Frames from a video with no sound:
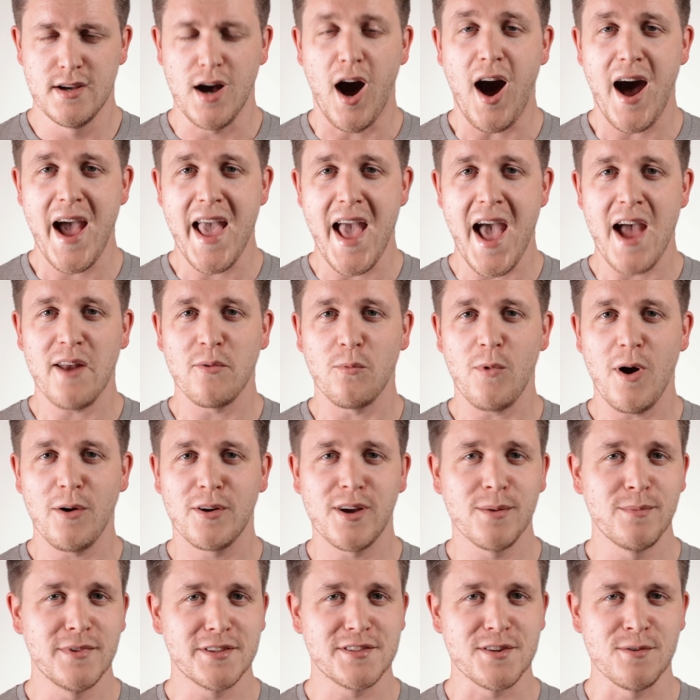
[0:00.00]
Hi and
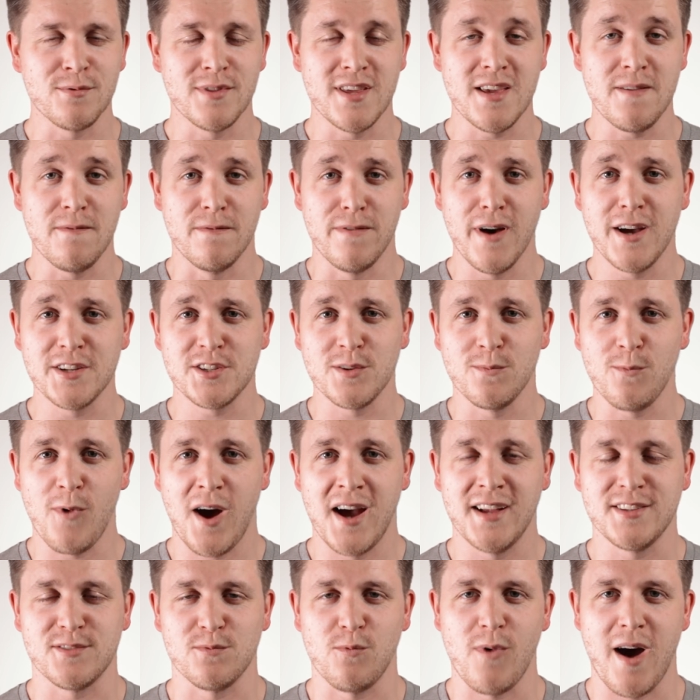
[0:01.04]
welcome to the Virgin
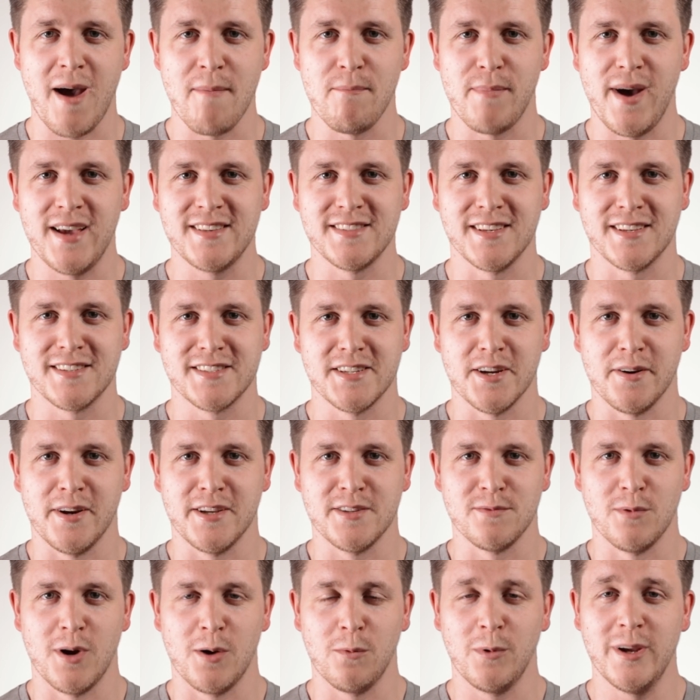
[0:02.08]
Wines Wine Basics
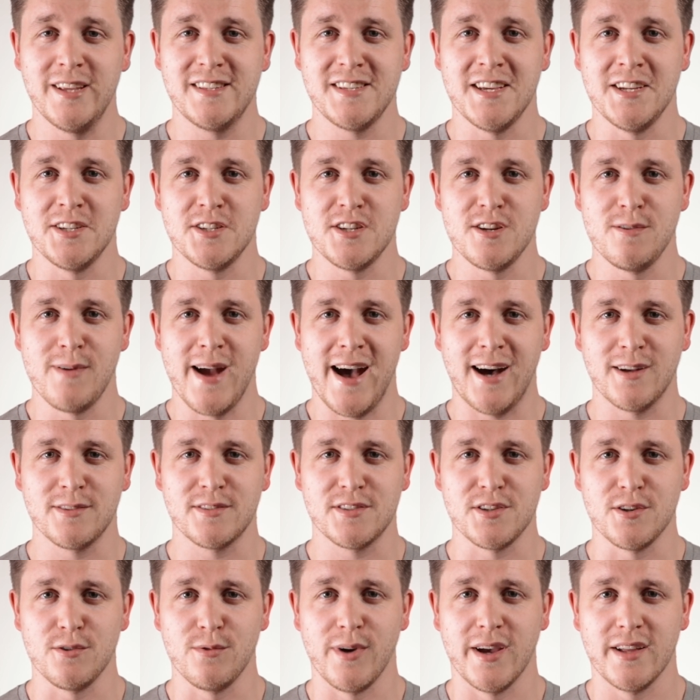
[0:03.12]
series, where we teach you how
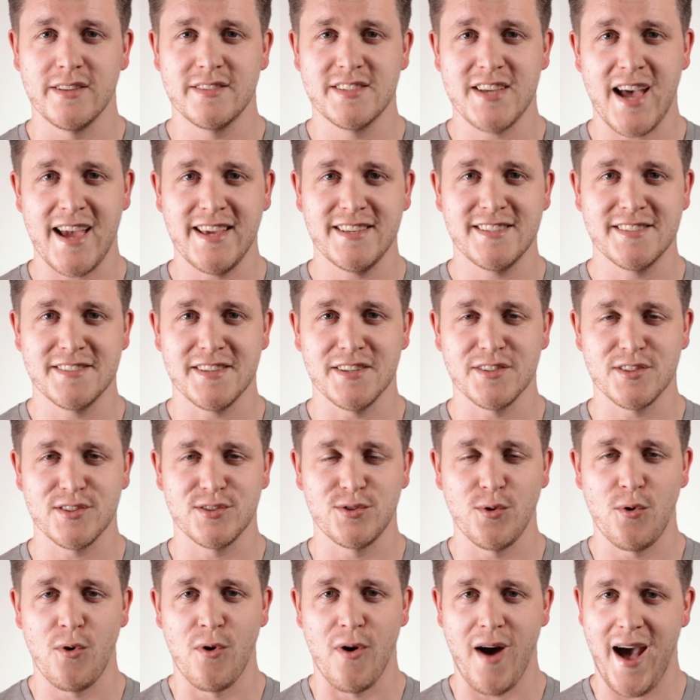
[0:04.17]
to taste,
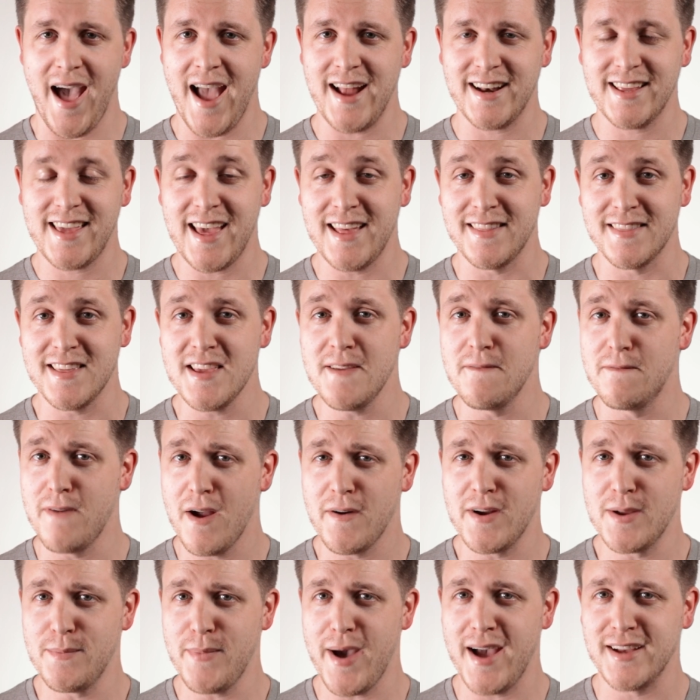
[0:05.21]
store and get the
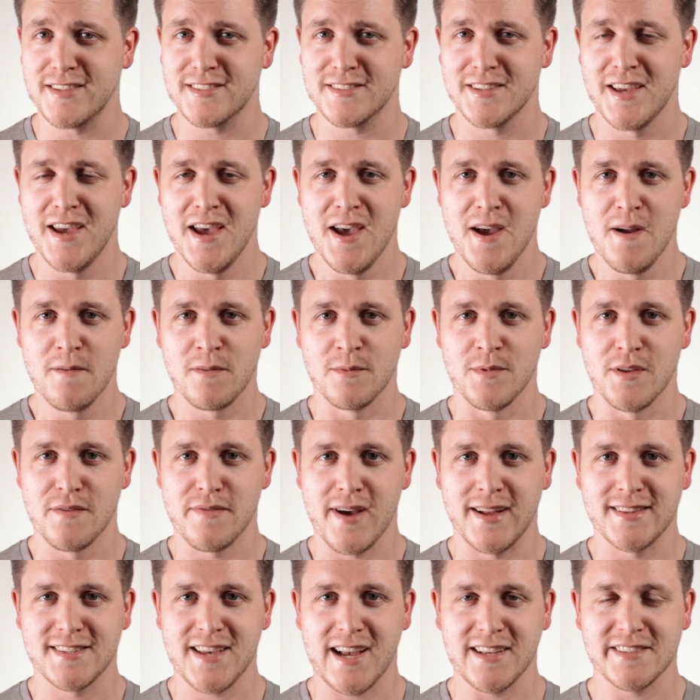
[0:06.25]
very best from the
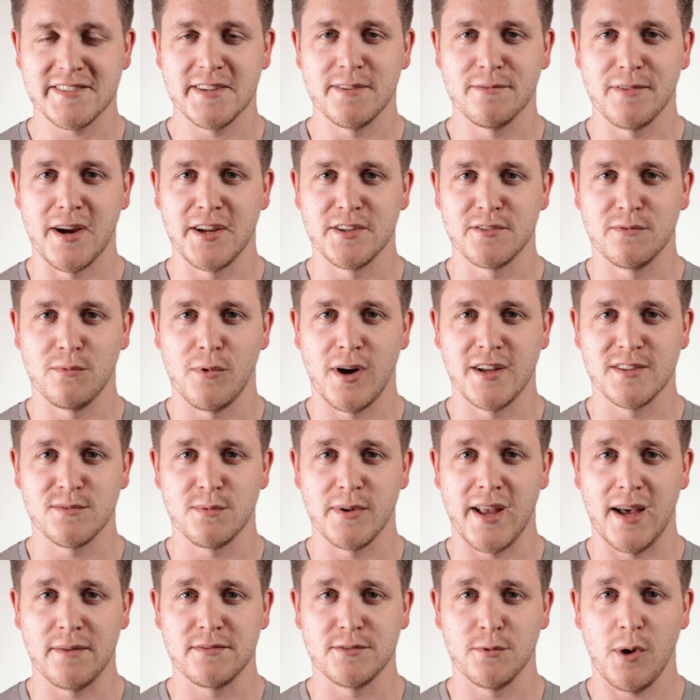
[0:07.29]
fantastic range of wines
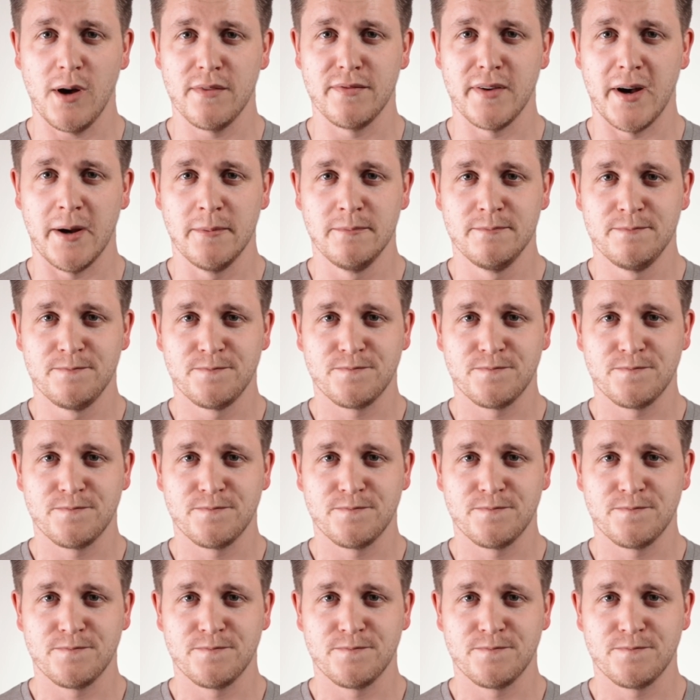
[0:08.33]
we have to offer.